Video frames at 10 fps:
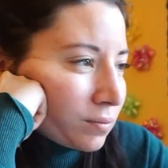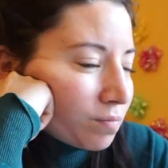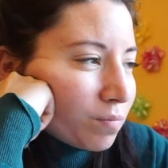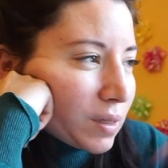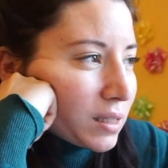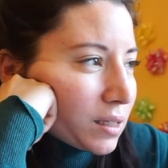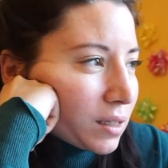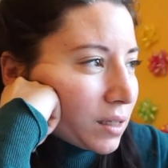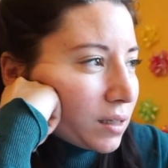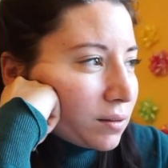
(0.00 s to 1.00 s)
Missed it
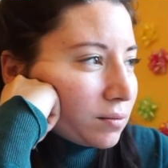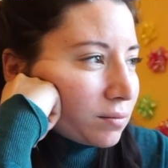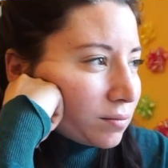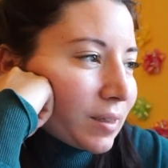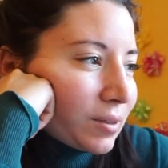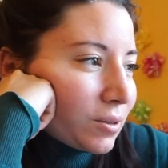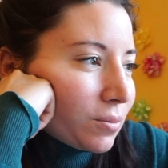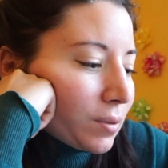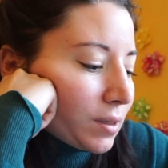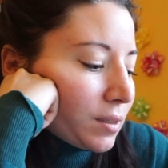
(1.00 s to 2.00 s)
again. I
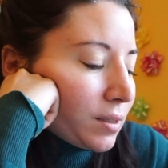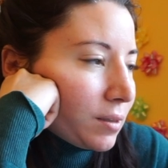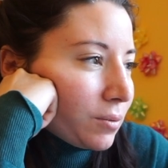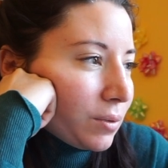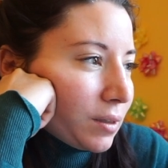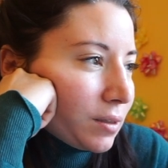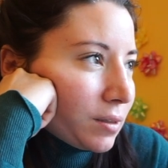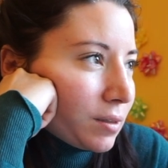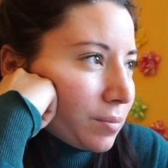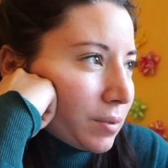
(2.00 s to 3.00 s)
just want to see the ring
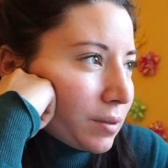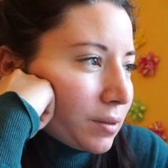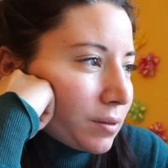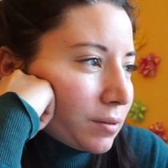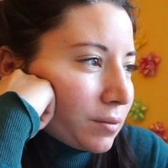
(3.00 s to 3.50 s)
disappear.